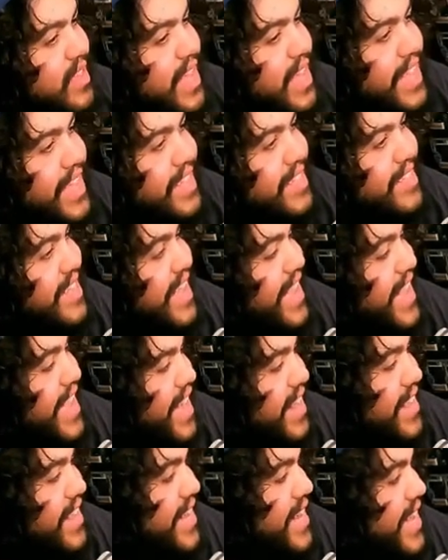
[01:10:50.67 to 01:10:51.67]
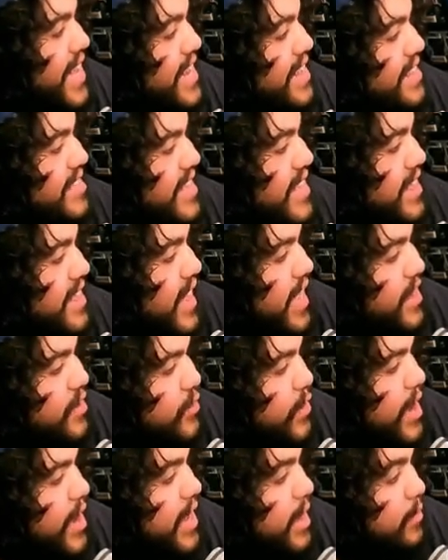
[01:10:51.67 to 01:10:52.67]
"It's not LA Knight, it's Eli
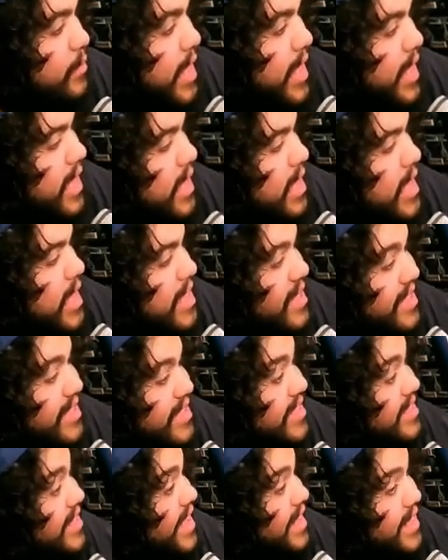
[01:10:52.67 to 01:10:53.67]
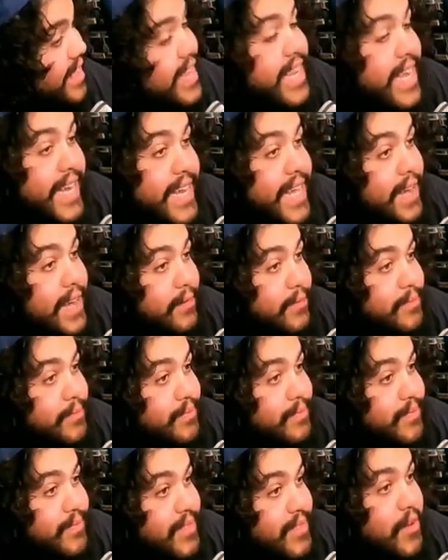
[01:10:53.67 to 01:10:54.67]
Drake." I'm like, "It's LA Knight now."
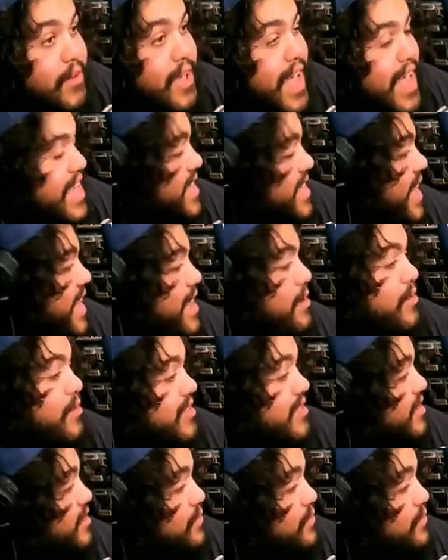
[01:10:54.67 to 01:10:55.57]
Okay, Eli was his fucking-